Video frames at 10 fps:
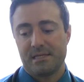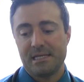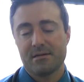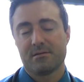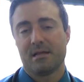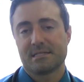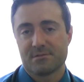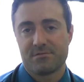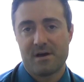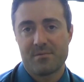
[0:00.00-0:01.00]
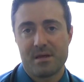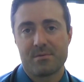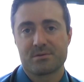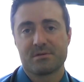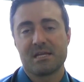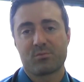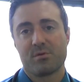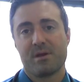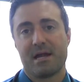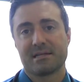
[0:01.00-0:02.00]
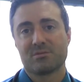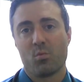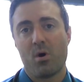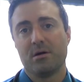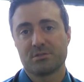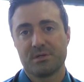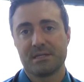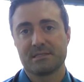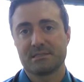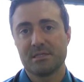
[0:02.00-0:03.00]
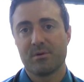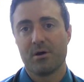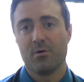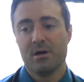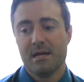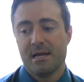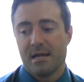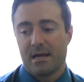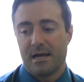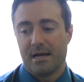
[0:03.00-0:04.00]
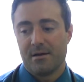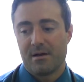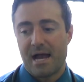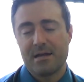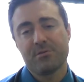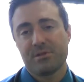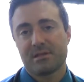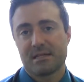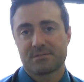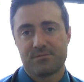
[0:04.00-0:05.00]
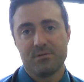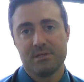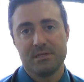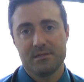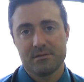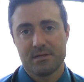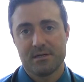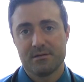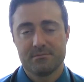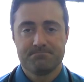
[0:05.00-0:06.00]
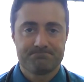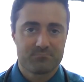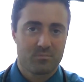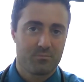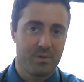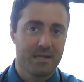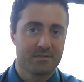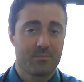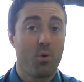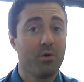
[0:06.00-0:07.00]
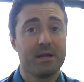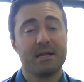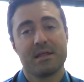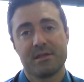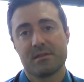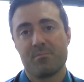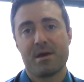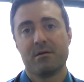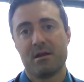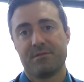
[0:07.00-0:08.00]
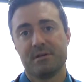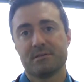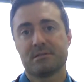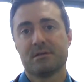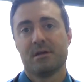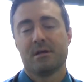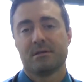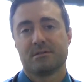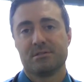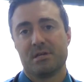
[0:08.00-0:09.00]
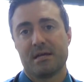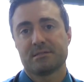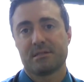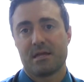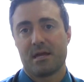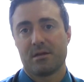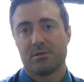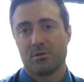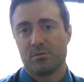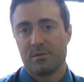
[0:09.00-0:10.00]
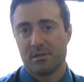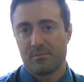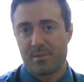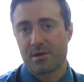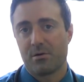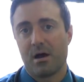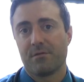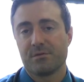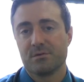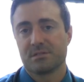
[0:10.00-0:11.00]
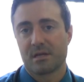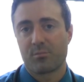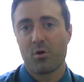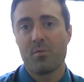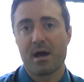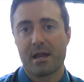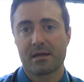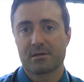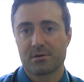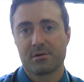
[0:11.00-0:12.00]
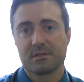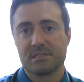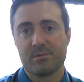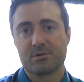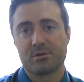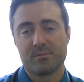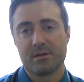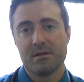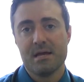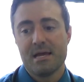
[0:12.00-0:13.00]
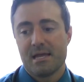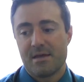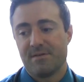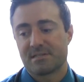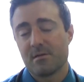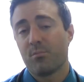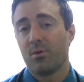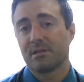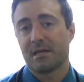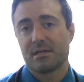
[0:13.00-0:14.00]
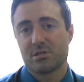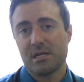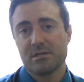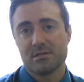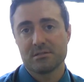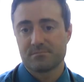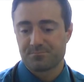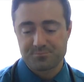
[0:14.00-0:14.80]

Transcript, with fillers: eat lots of FODMAPs or take prebiotics while treating SIBO uh, I don't think that's fully um, been supported, and I think the better evidence suggests that you'd be better off using a probiotic during SIBO treatment. If at some point that changes,